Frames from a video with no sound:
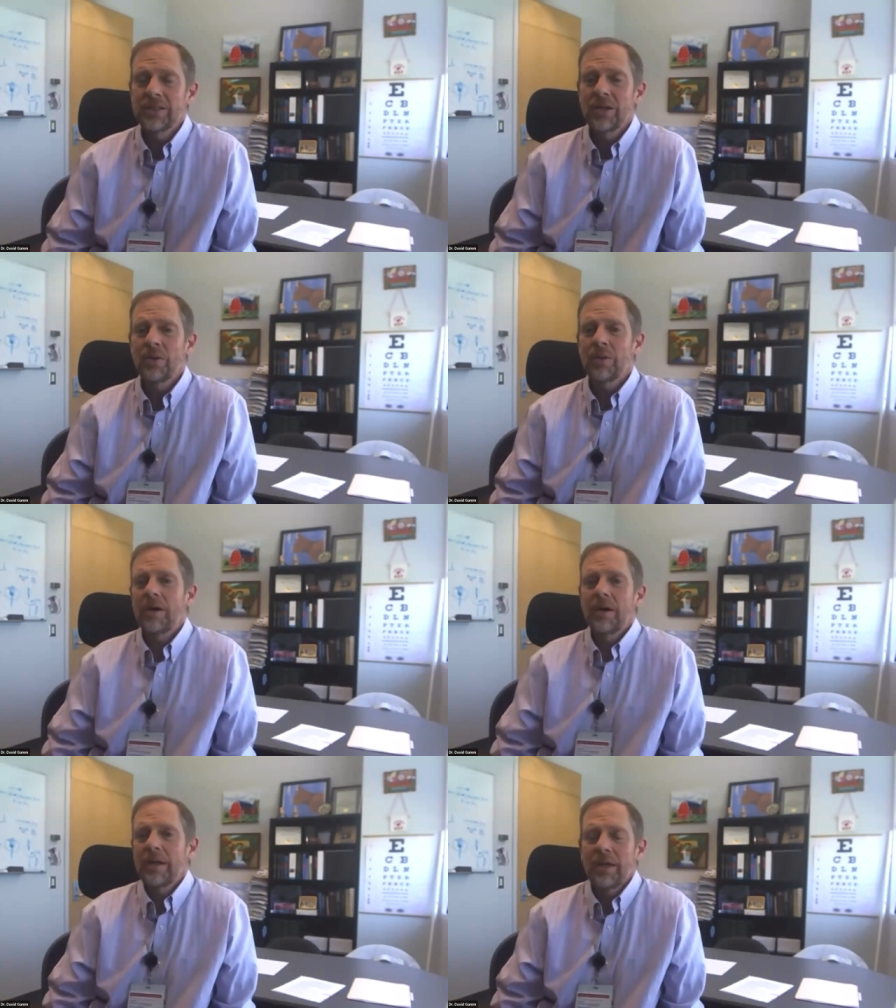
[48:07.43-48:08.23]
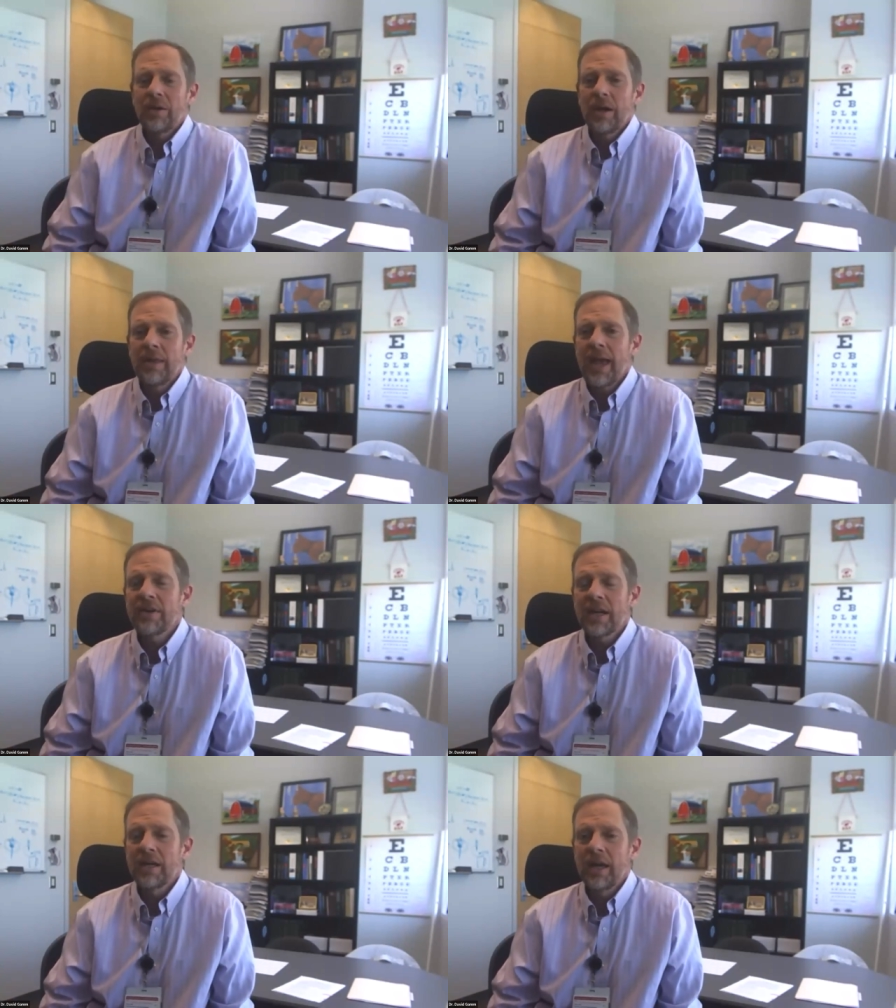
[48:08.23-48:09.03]
So you know they
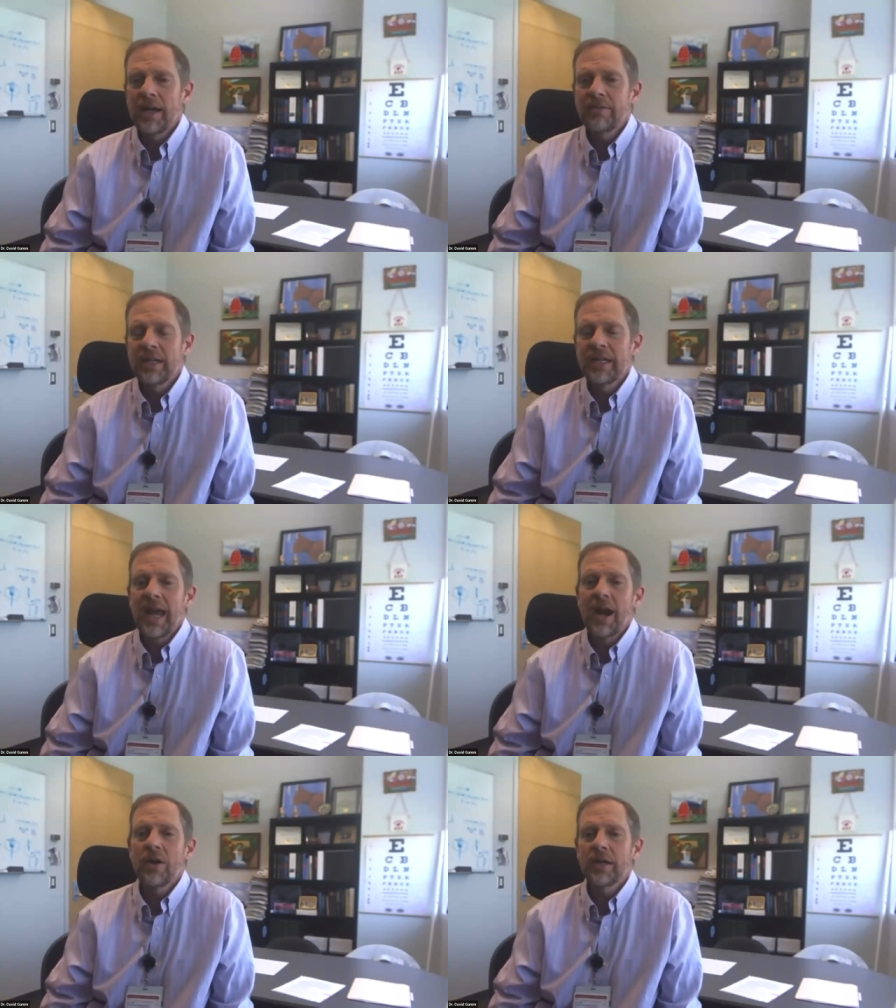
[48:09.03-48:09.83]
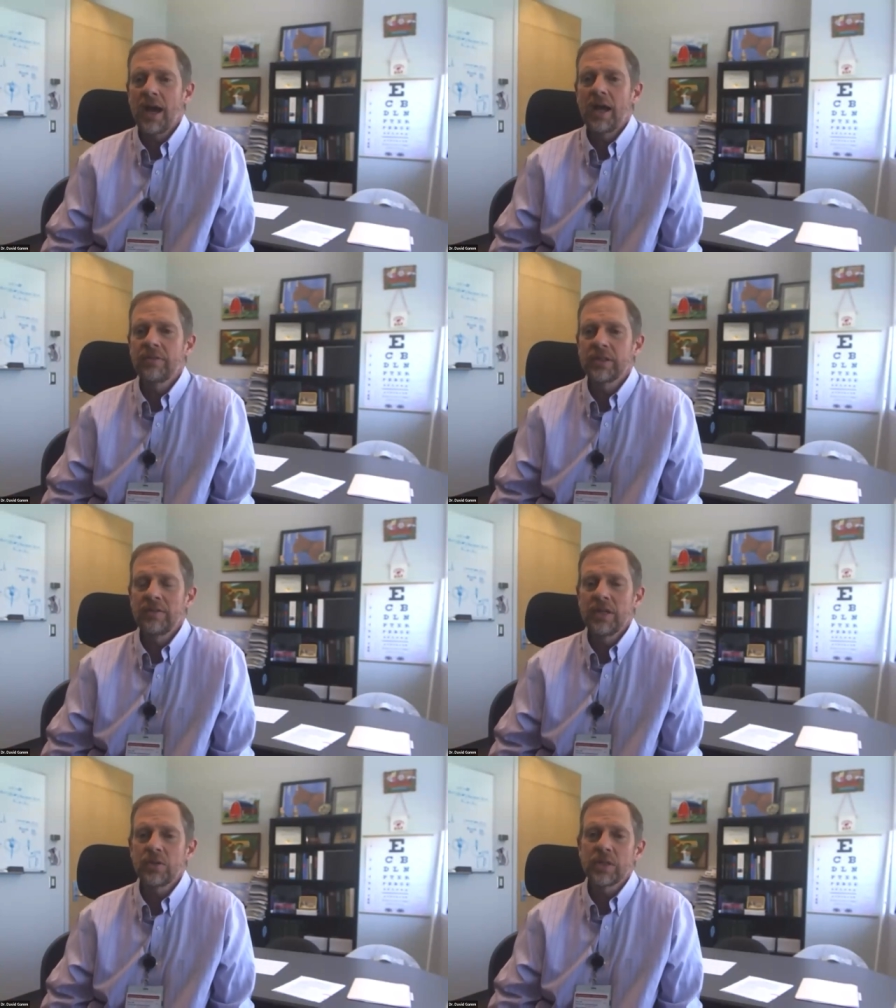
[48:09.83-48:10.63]
have a they have an inherent conflict
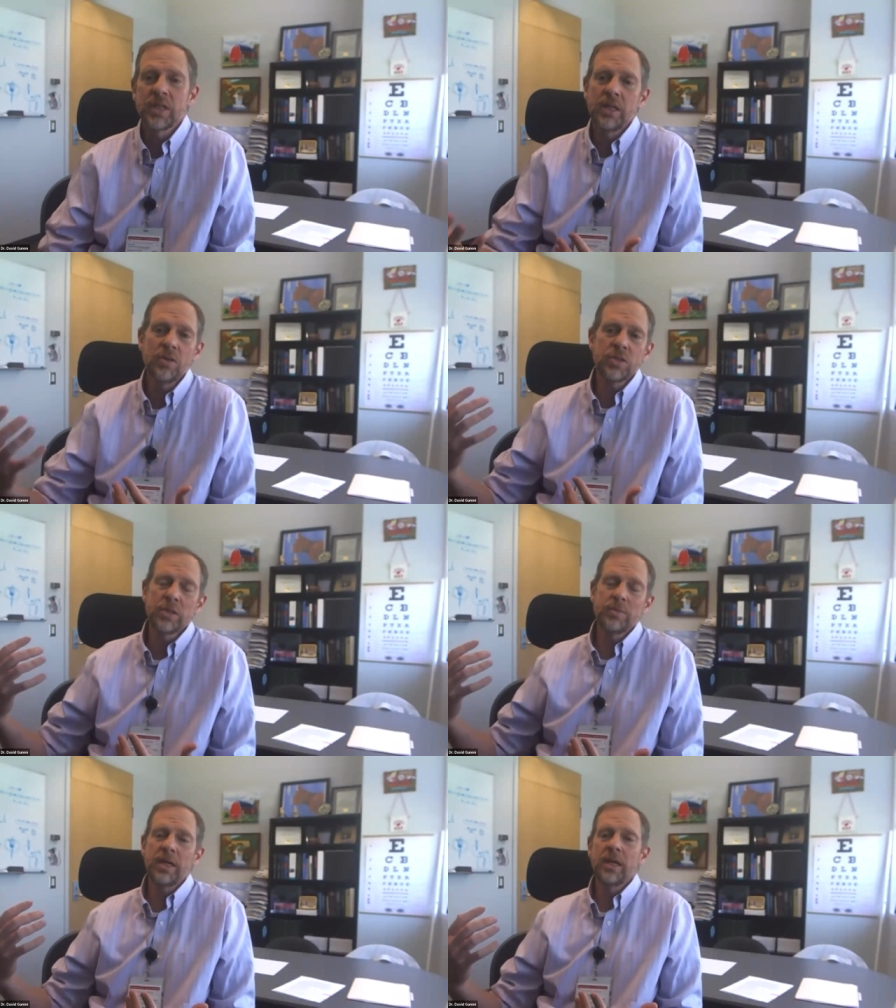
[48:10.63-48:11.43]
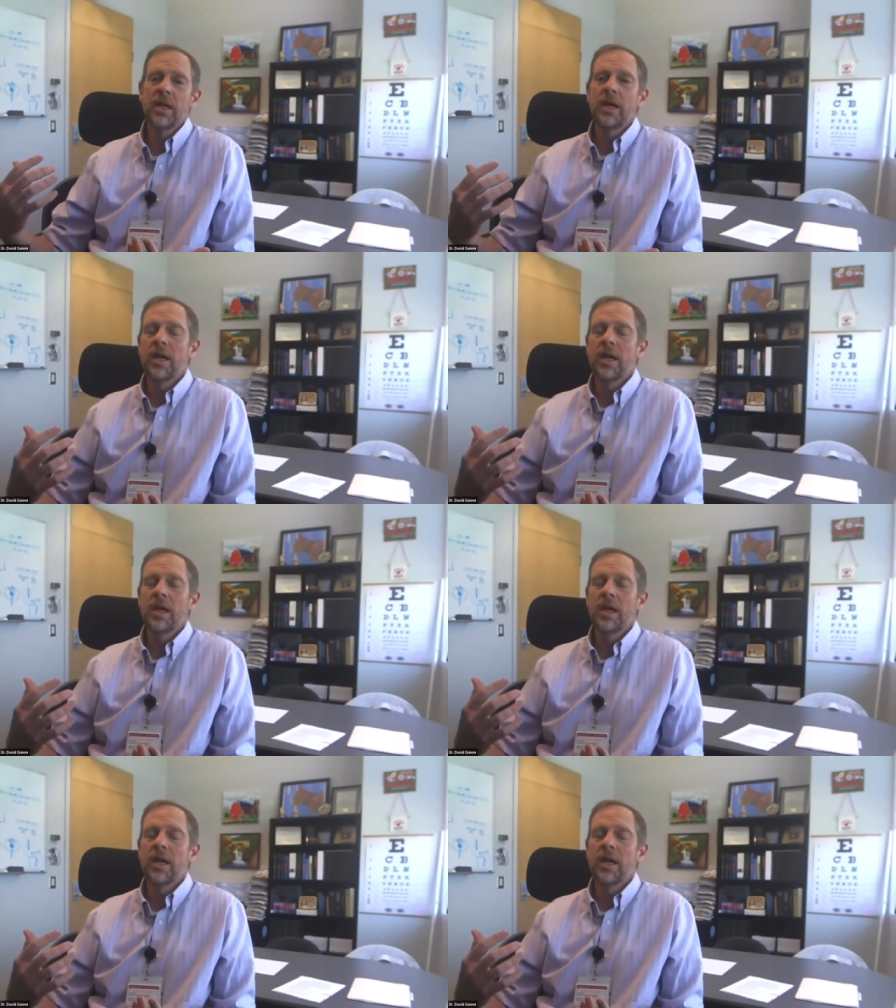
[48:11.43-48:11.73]
of interest, and it used to be